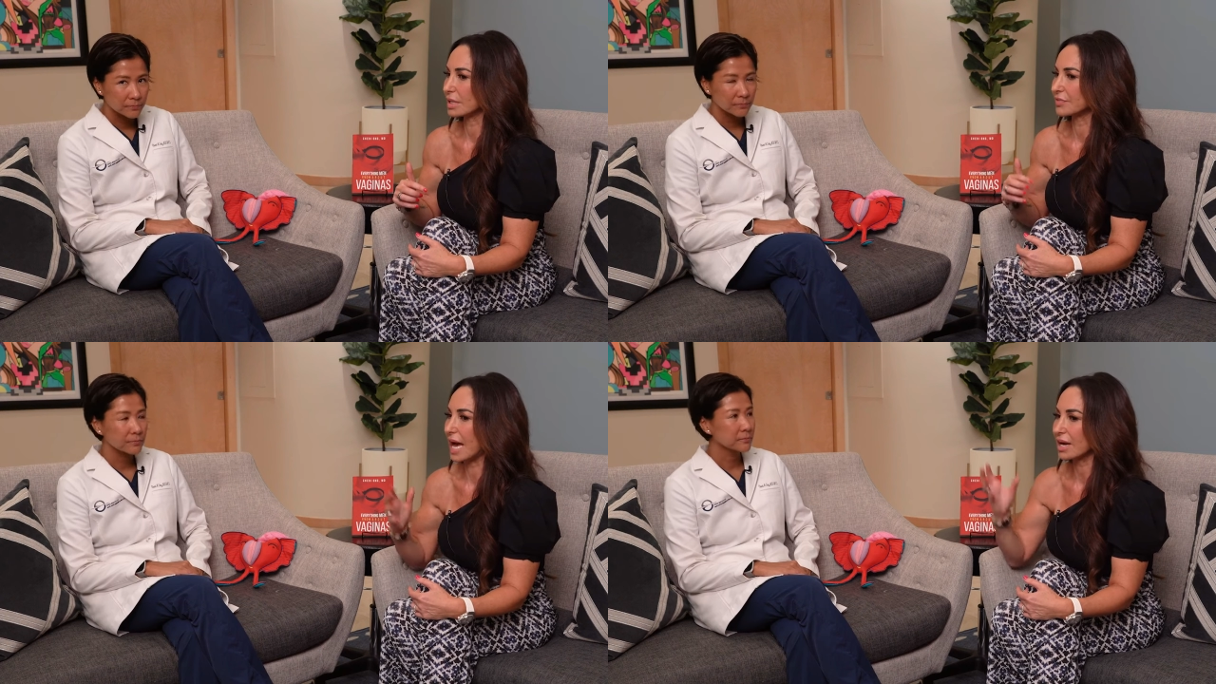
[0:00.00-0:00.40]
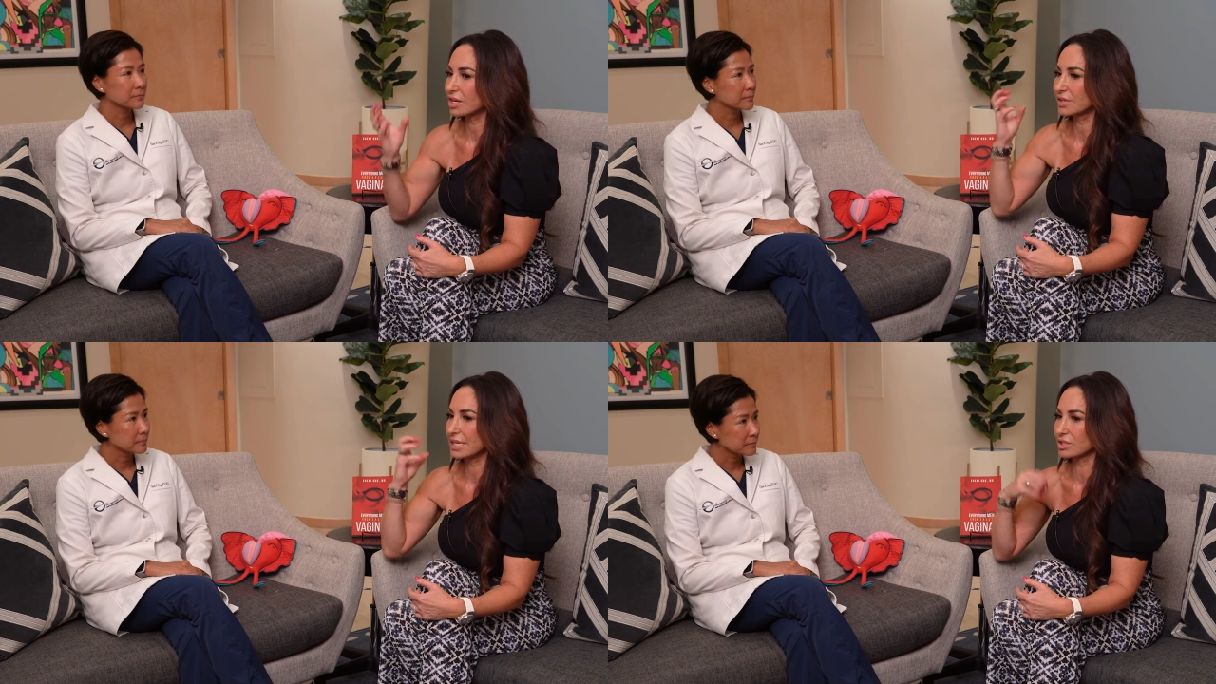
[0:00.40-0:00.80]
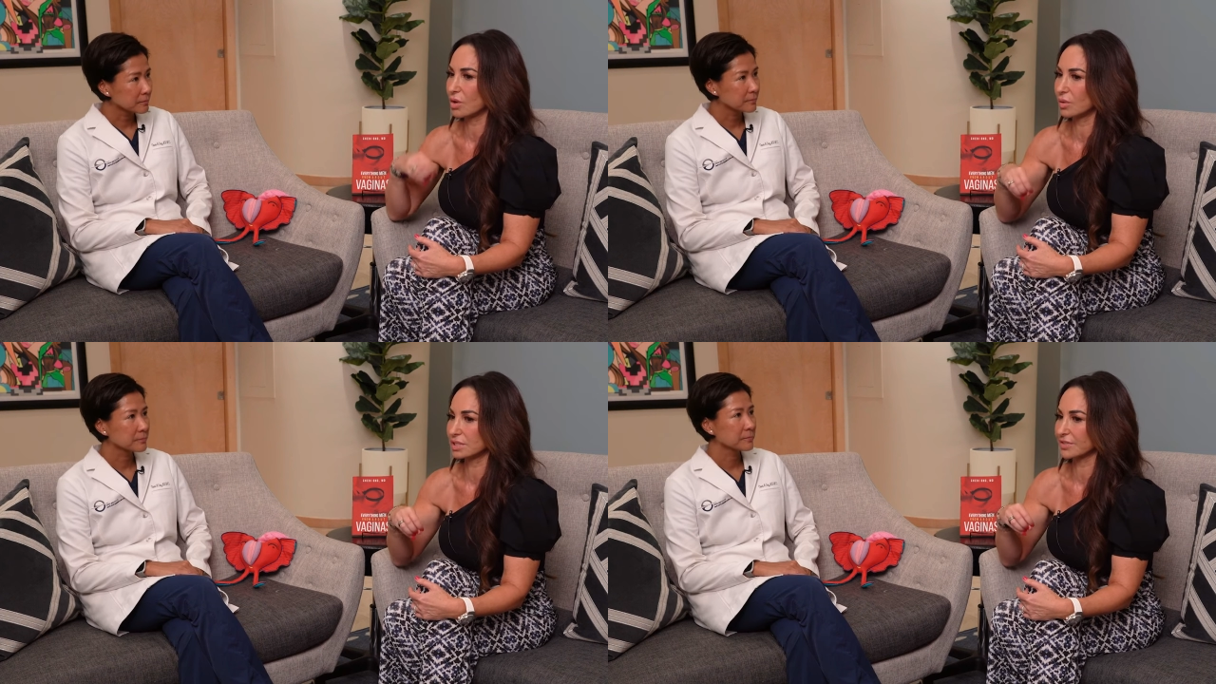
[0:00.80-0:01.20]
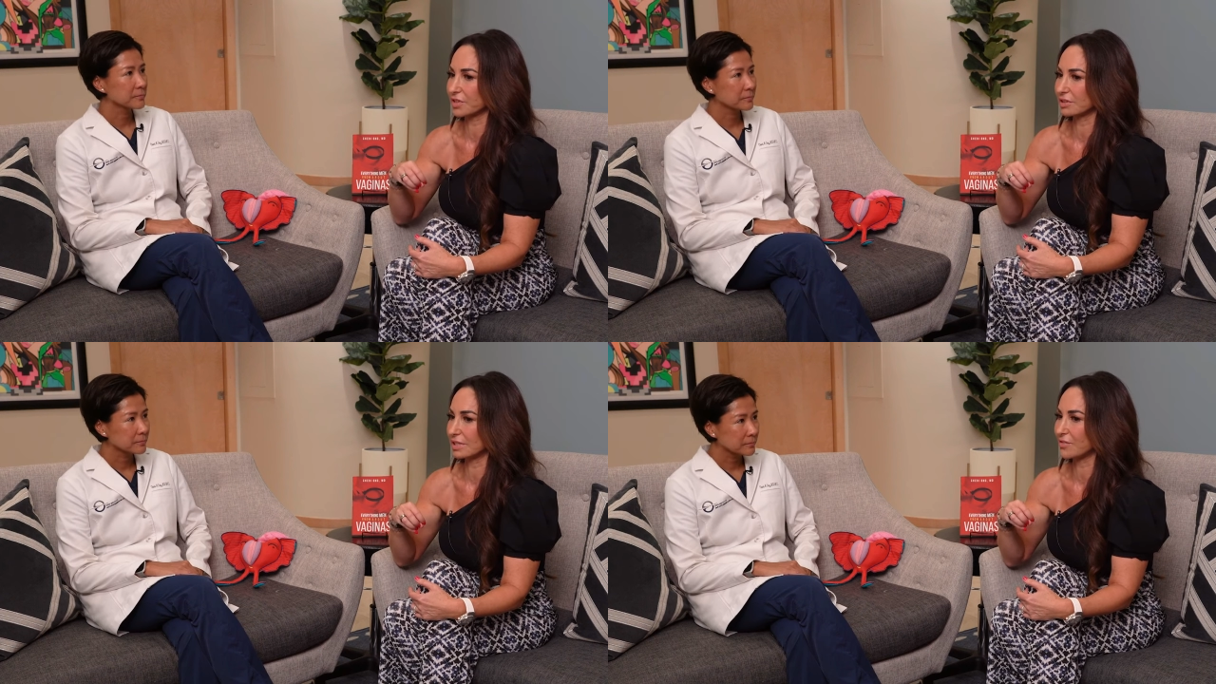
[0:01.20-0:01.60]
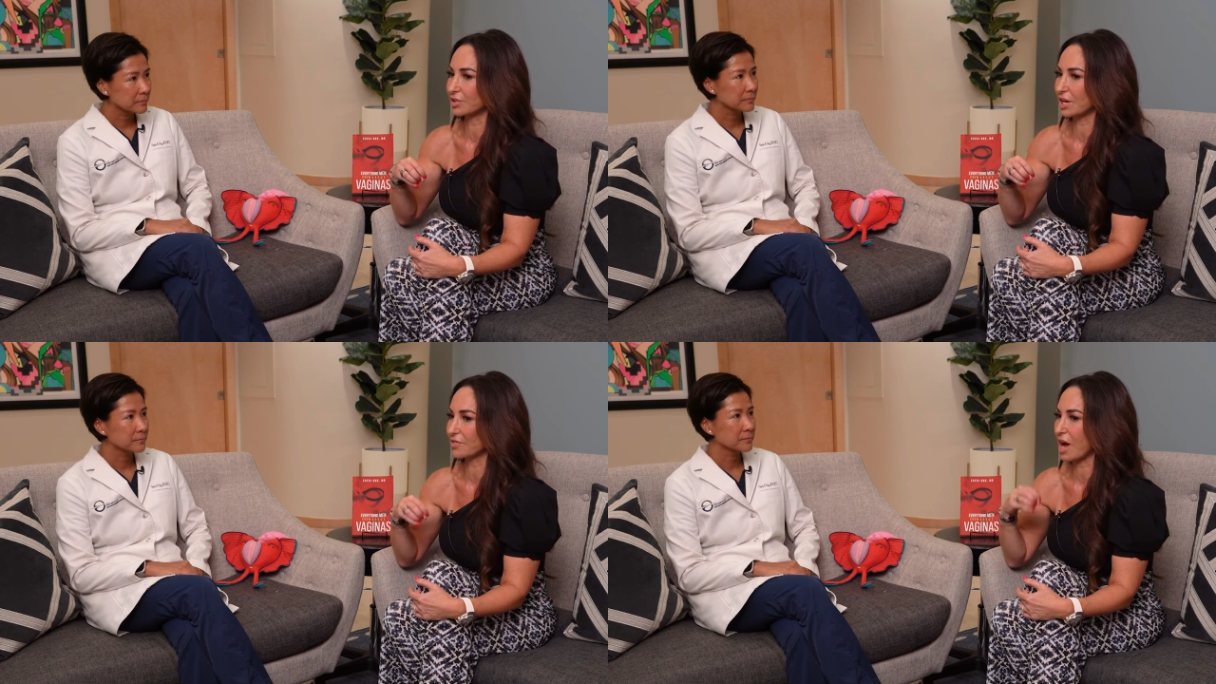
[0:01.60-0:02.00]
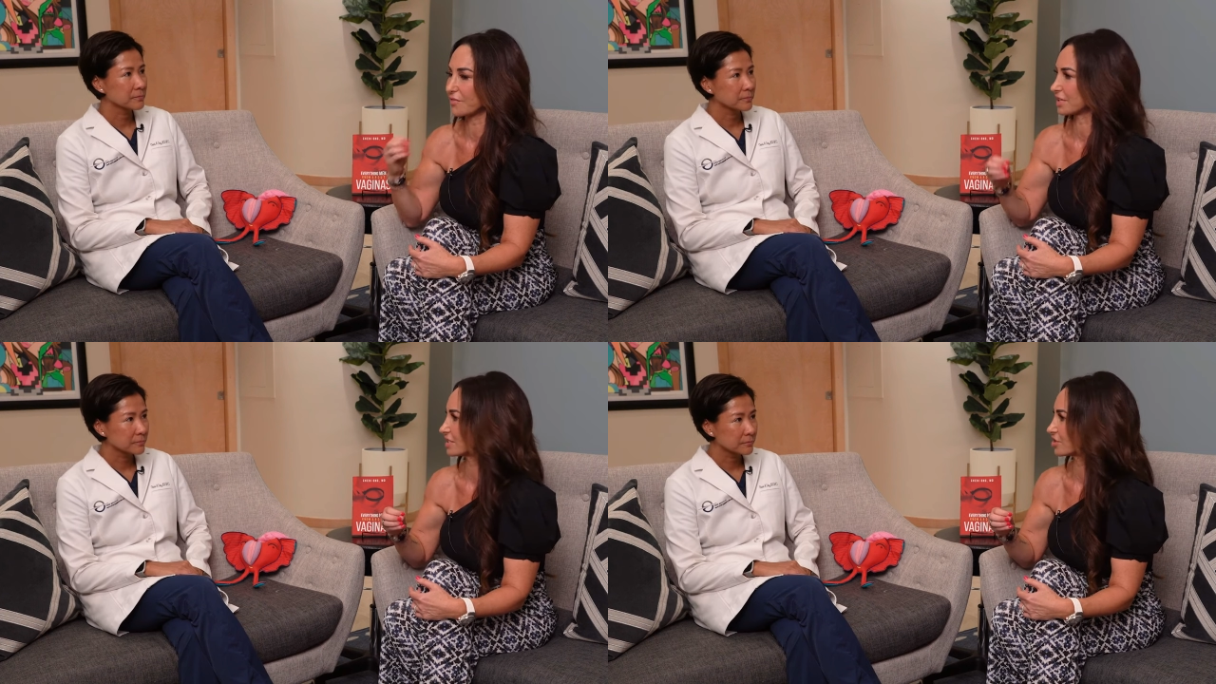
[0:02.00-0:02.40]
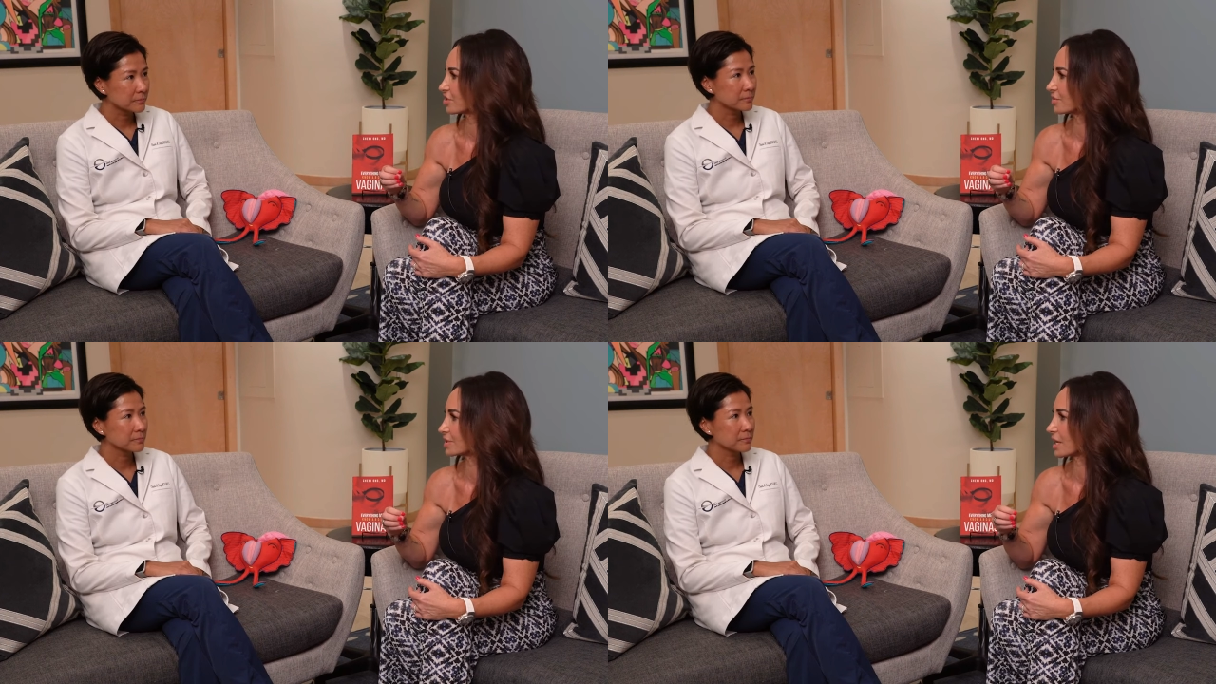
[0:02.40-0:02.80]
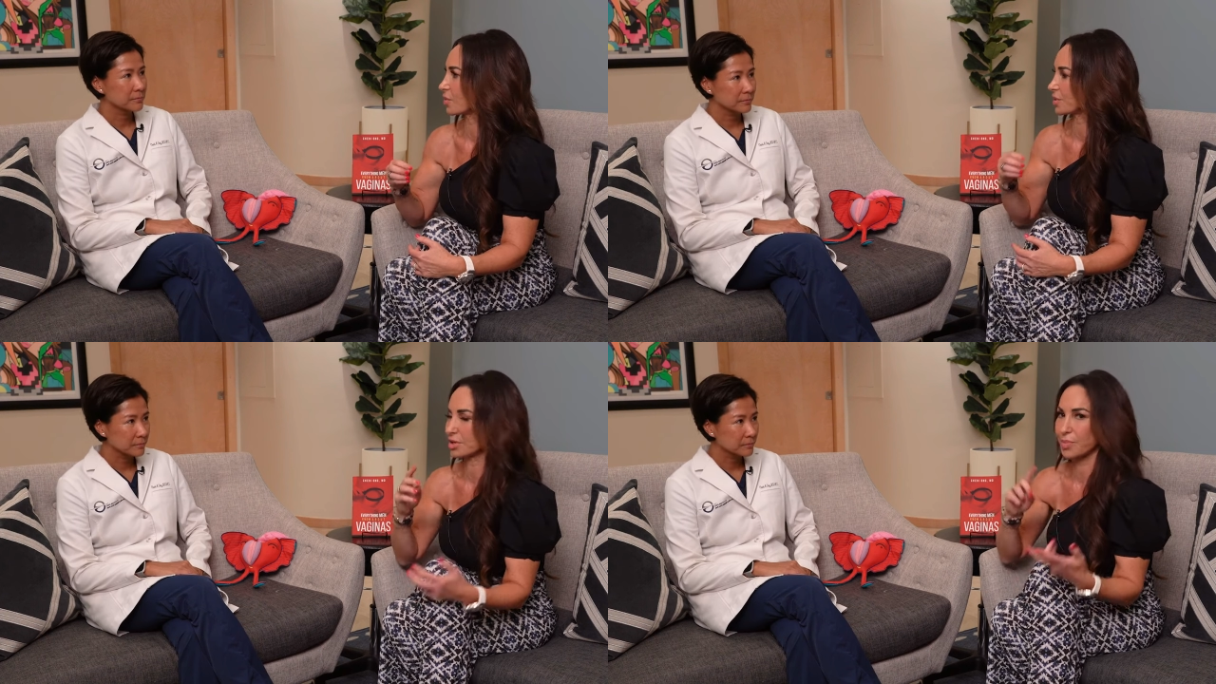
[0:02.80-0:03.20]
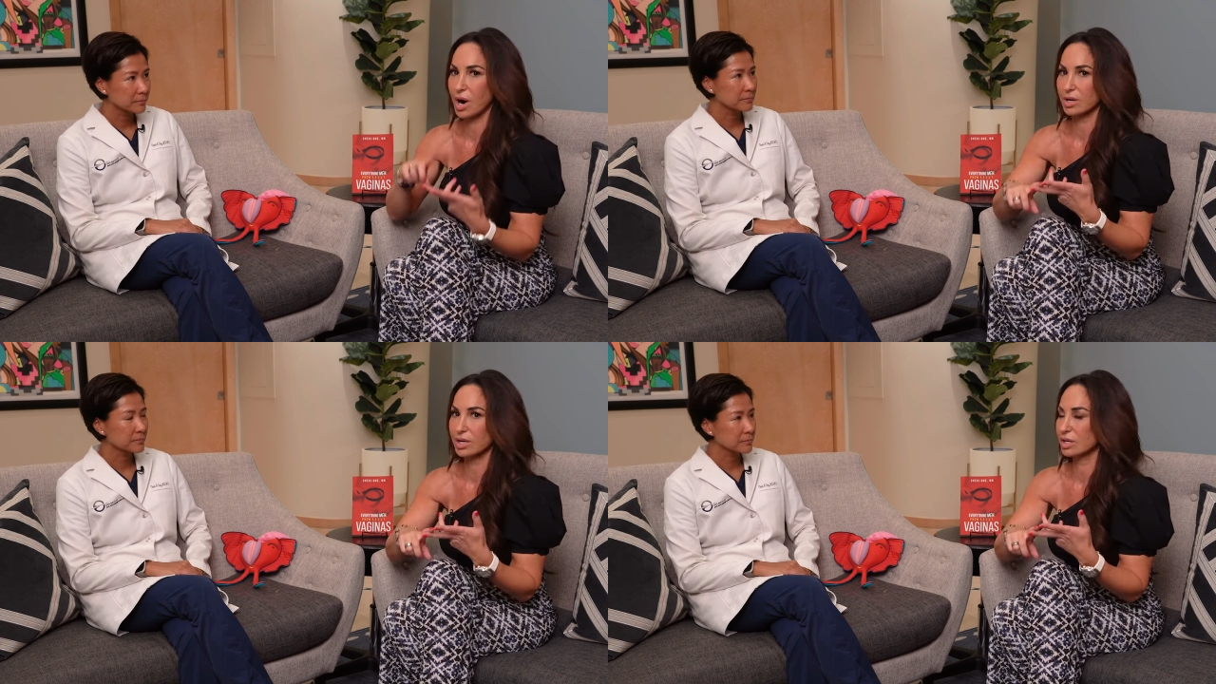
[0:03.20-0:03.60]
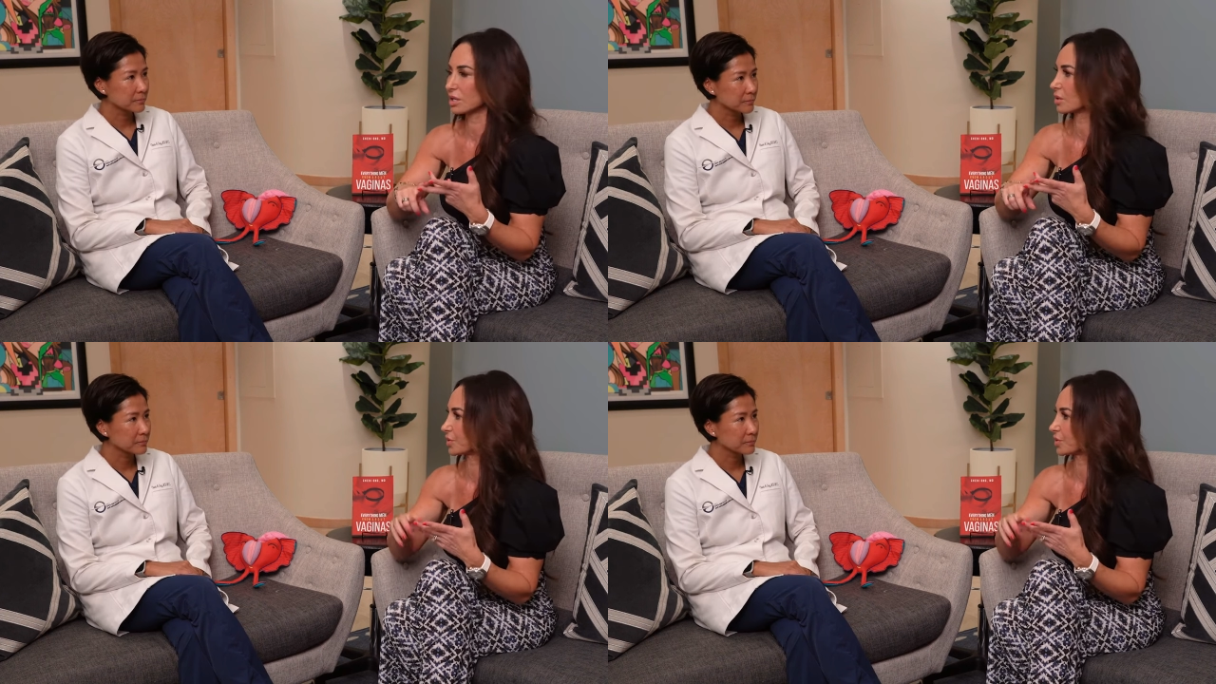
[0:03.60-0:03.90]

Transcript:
Speaker 1: that creates a whole different level of confidence issues, like with your partner,